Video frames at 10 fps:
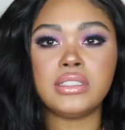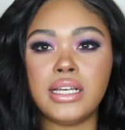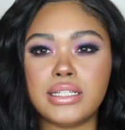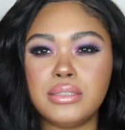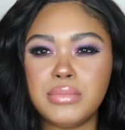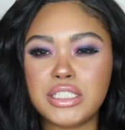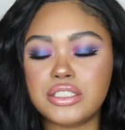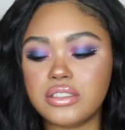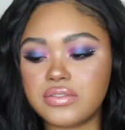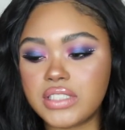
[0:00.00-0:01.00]
Yeah, good
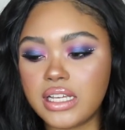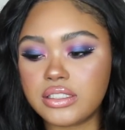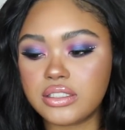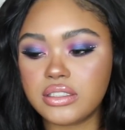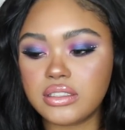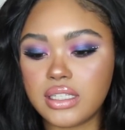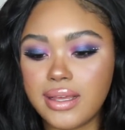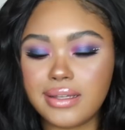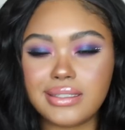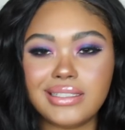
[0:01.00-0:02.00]
mixture of textures,
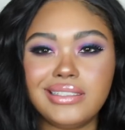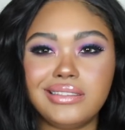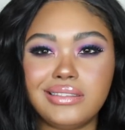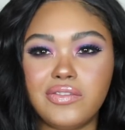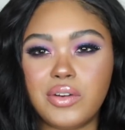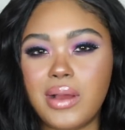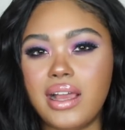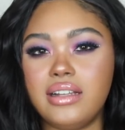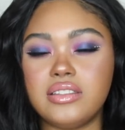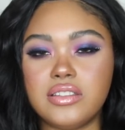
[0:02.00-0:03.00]
good
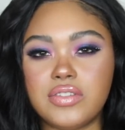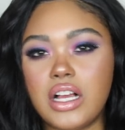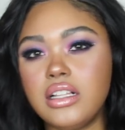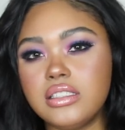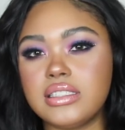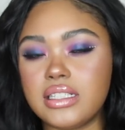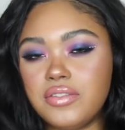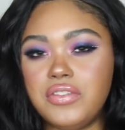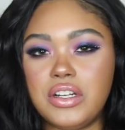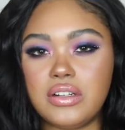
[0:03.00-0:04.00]
varieties of colors that
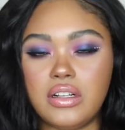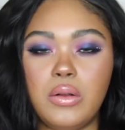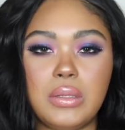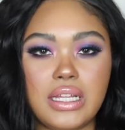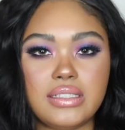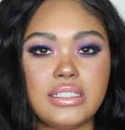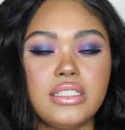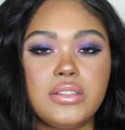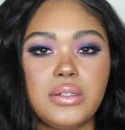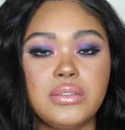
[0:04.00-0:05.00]
can fit on a whole lot of
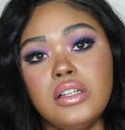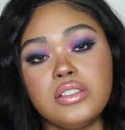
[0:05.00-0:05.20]
skin tones.